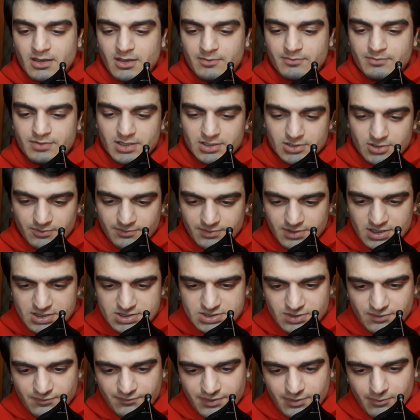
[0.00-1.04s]
predominance
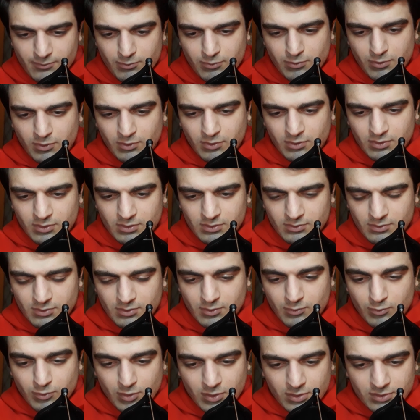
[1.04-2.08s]
of the
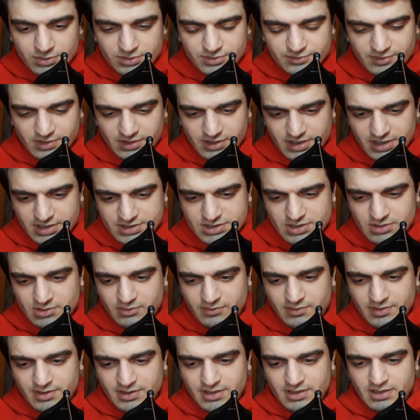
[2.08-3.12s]
word relation
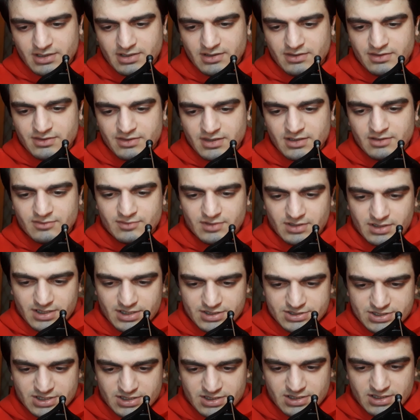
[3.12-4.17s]
over the thing
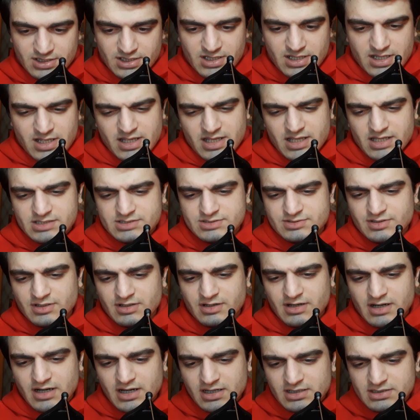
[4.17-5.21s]
relation. As
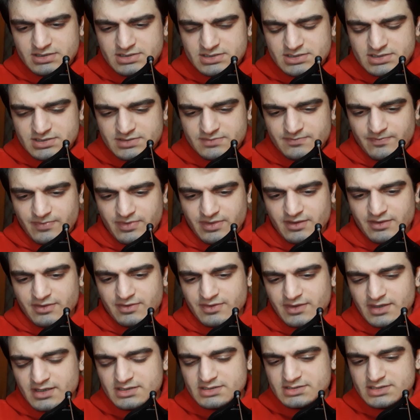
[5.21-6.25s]
regards the
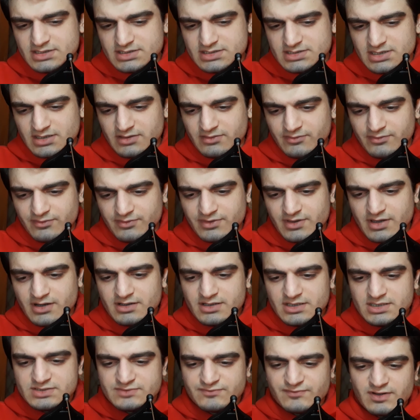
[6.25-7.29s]
things itself, there
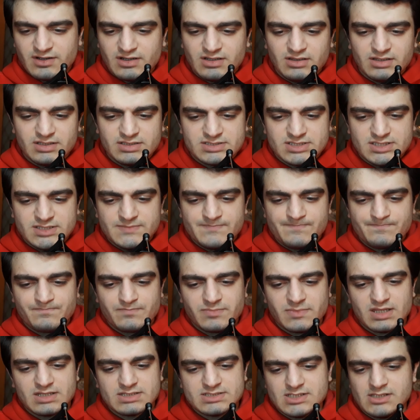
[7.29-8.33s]
is very little
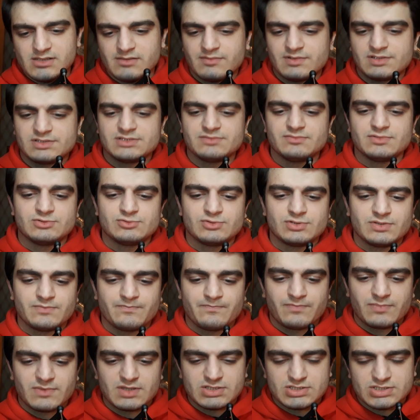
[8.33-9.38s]
similarity between
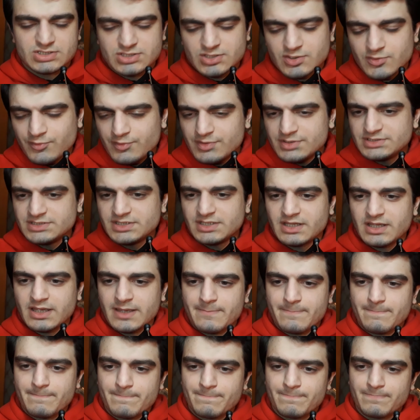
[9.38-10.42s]
squeezing a